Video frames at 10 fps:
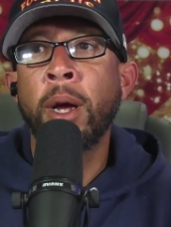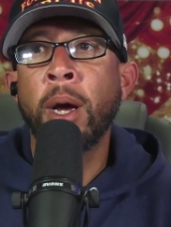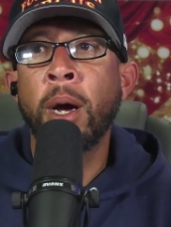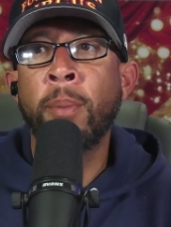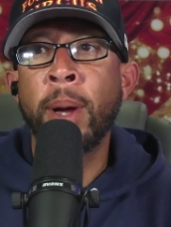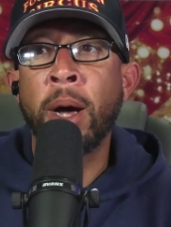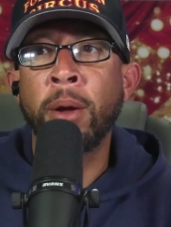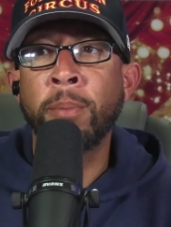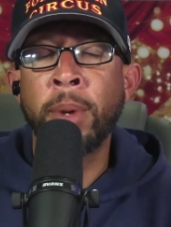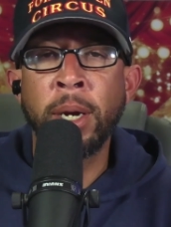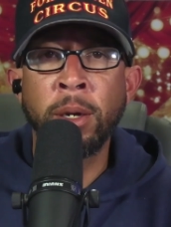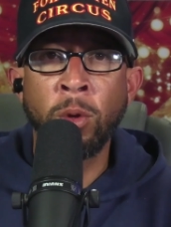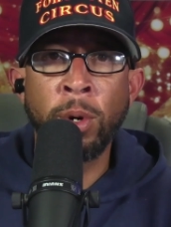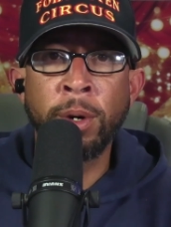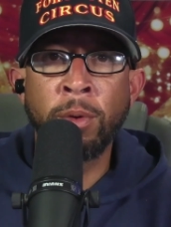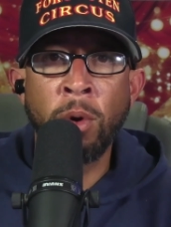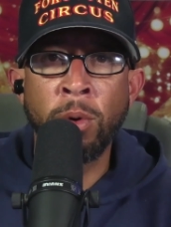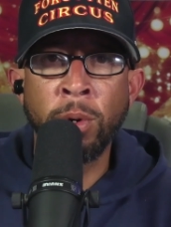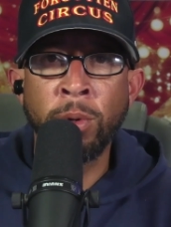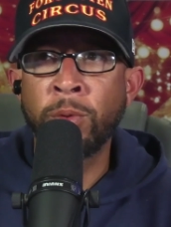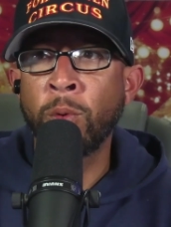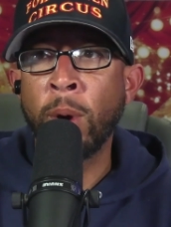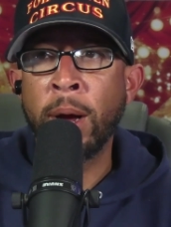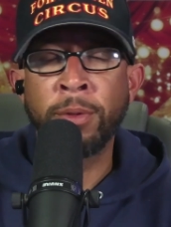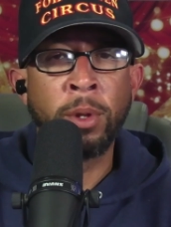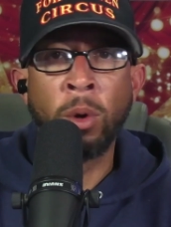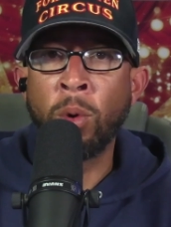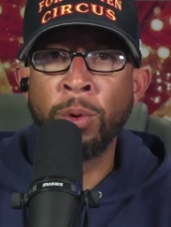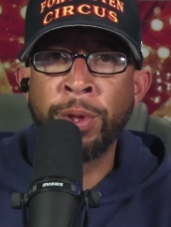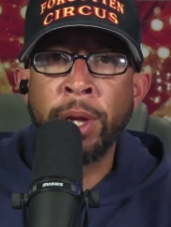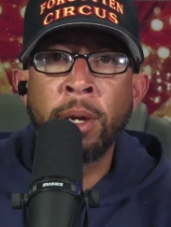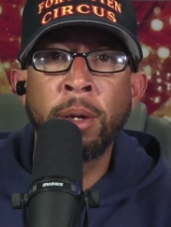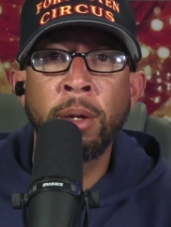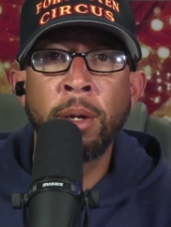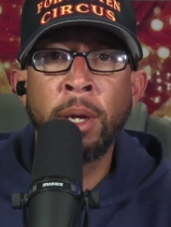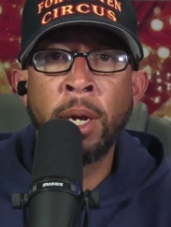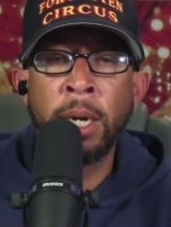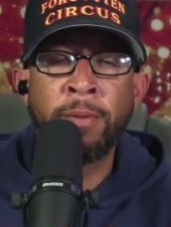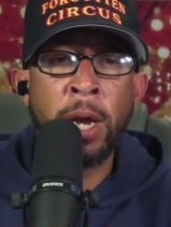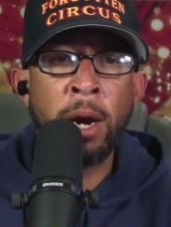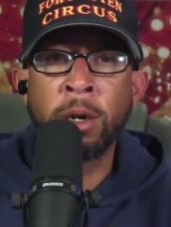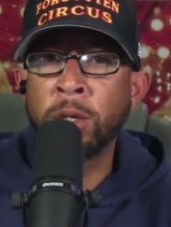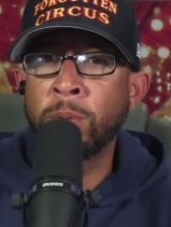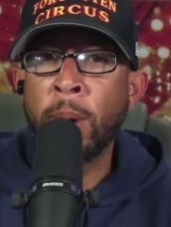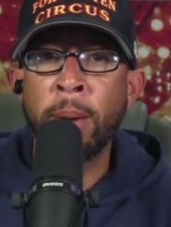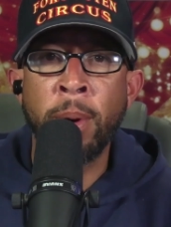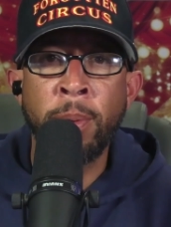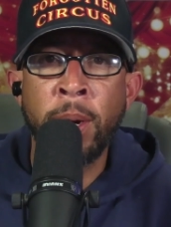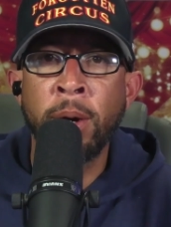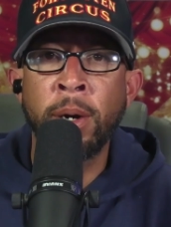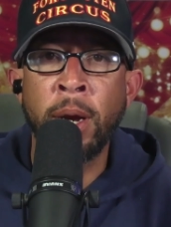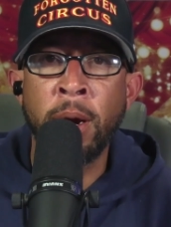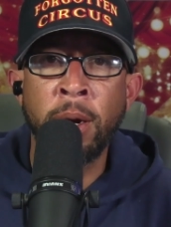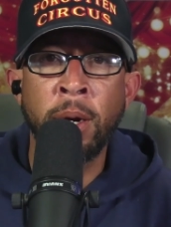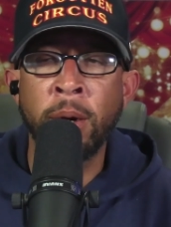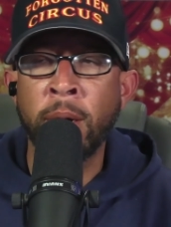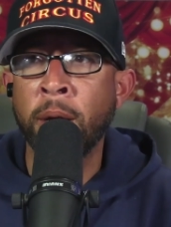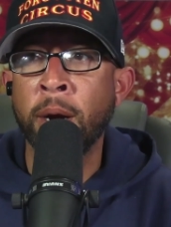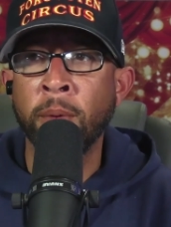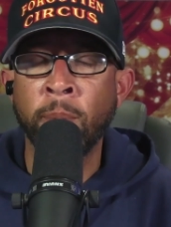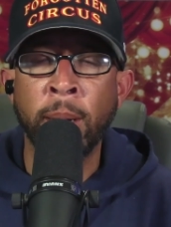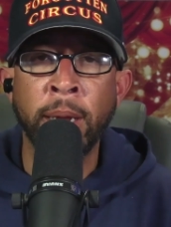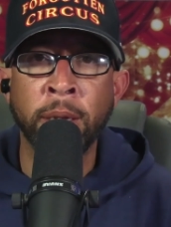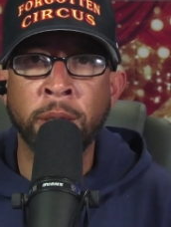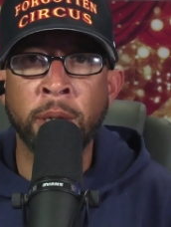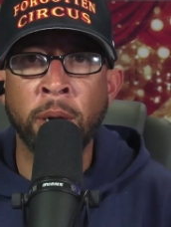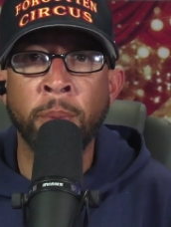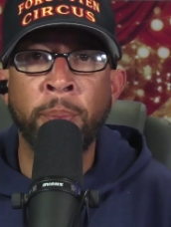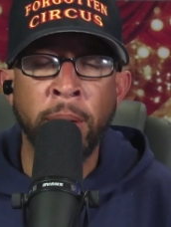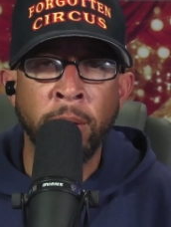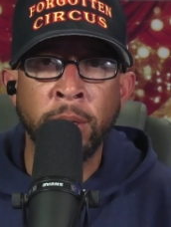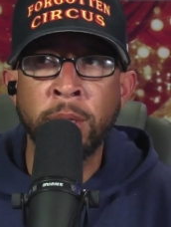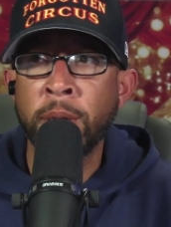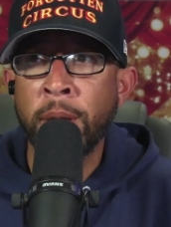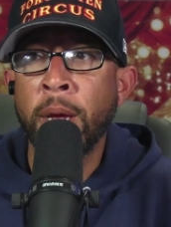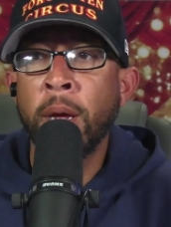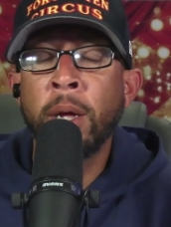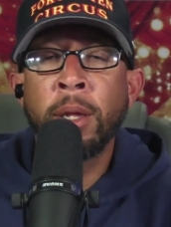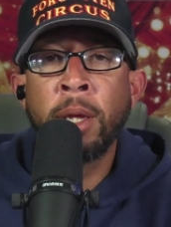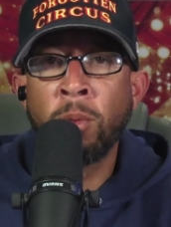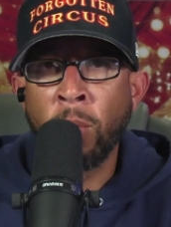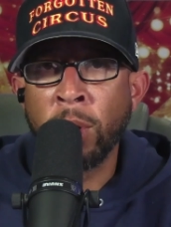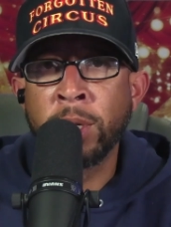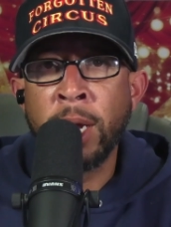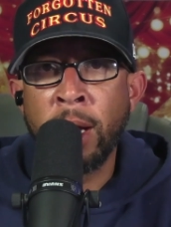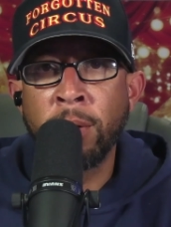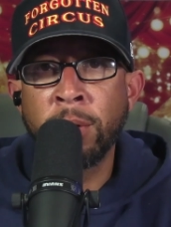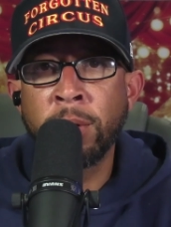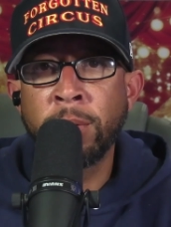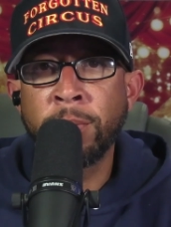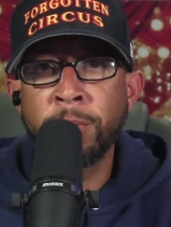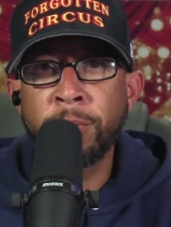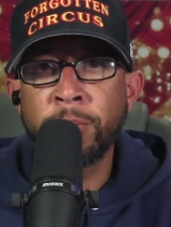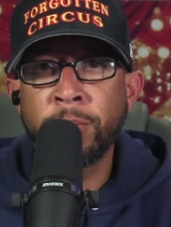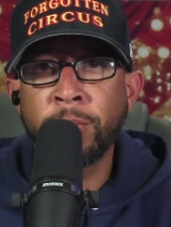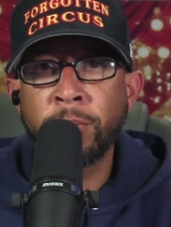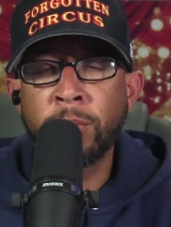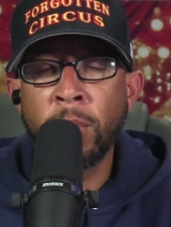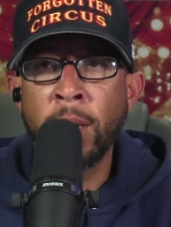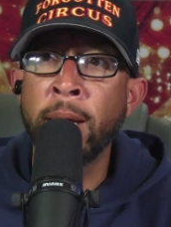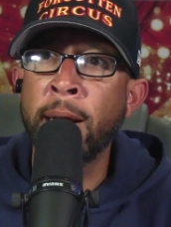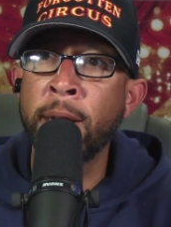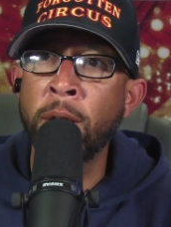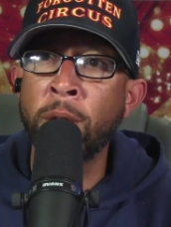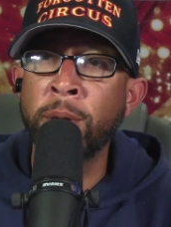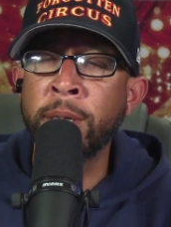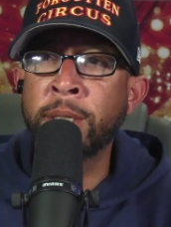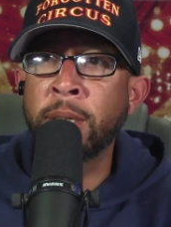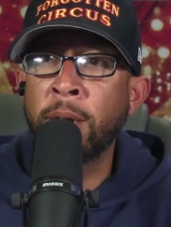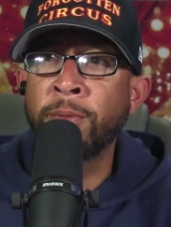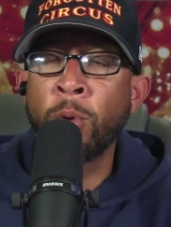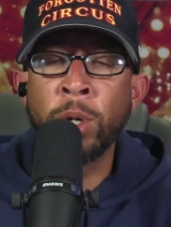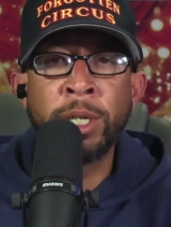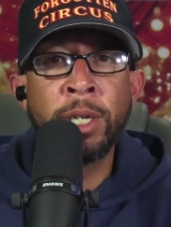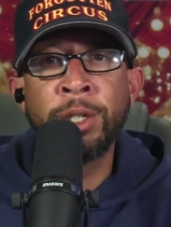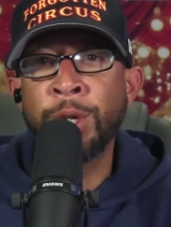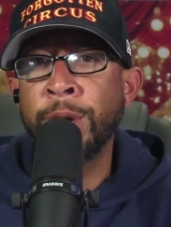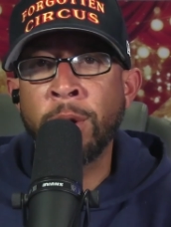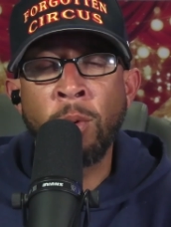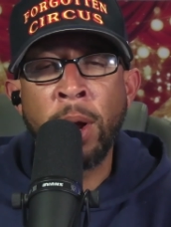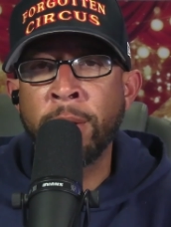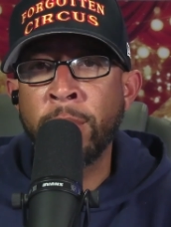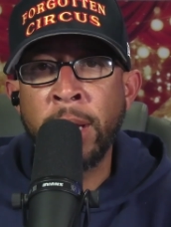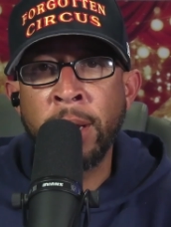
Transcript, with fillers: about Mandalorian Grogu throughout the whole thing. And if characters pop up here and there, here and there, everybody gets their appearance, it works out. And I know it's unfortunate Gina Carano can't